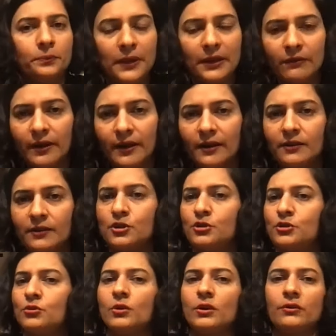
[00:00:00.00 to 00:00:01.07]
periods
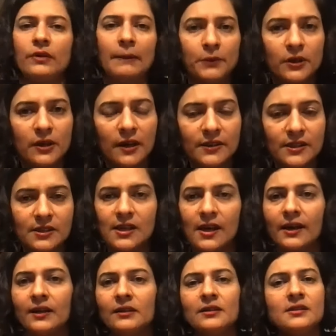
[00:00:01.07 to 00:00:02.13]
to her reproductive
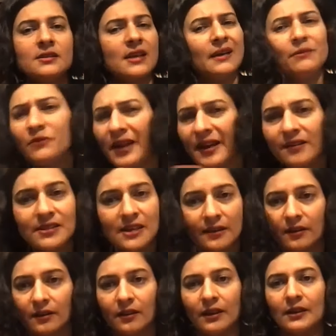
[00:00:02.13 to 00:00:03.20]
cycles and various
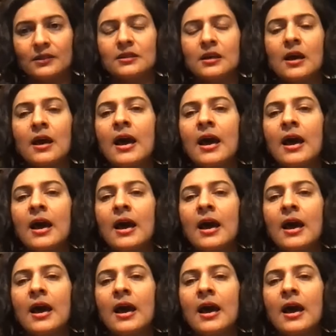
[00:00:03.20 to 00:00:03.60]
other things.